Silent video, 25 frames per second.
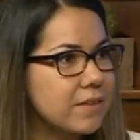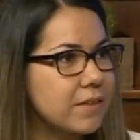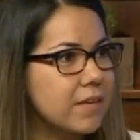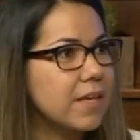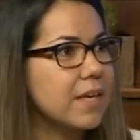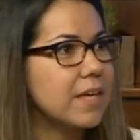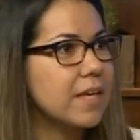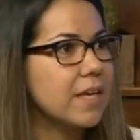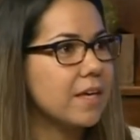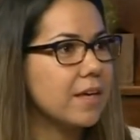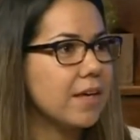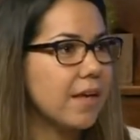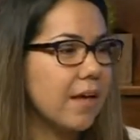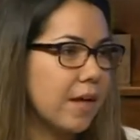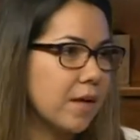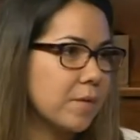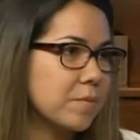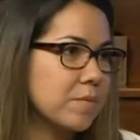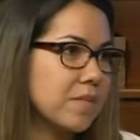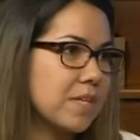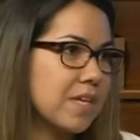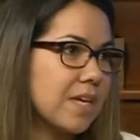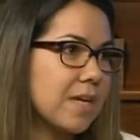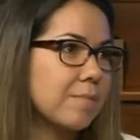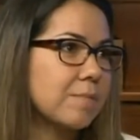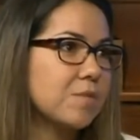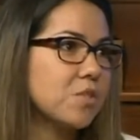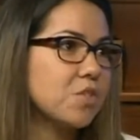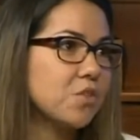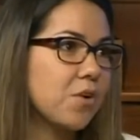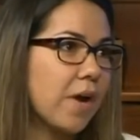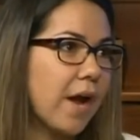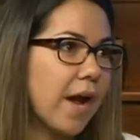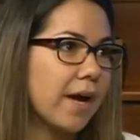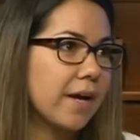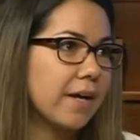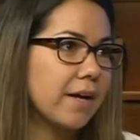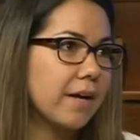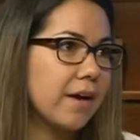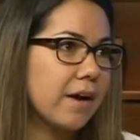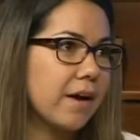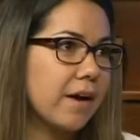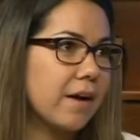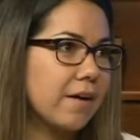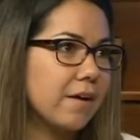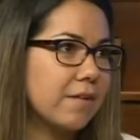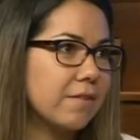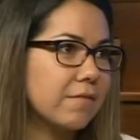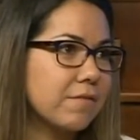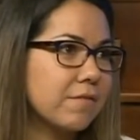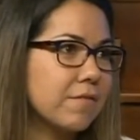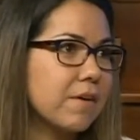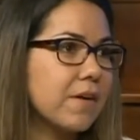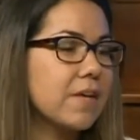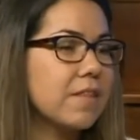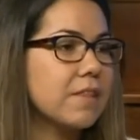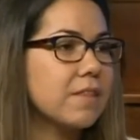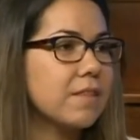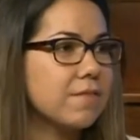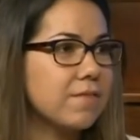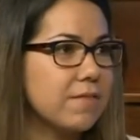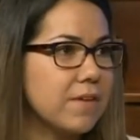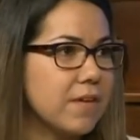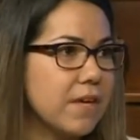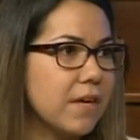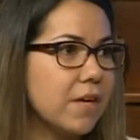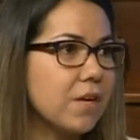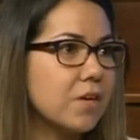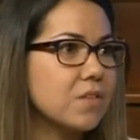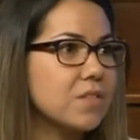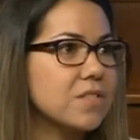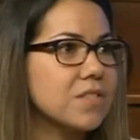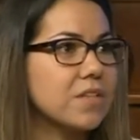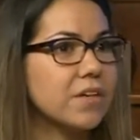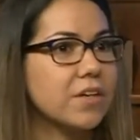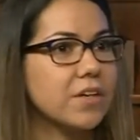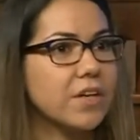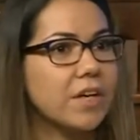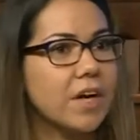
he helps keep track of the vehicles that are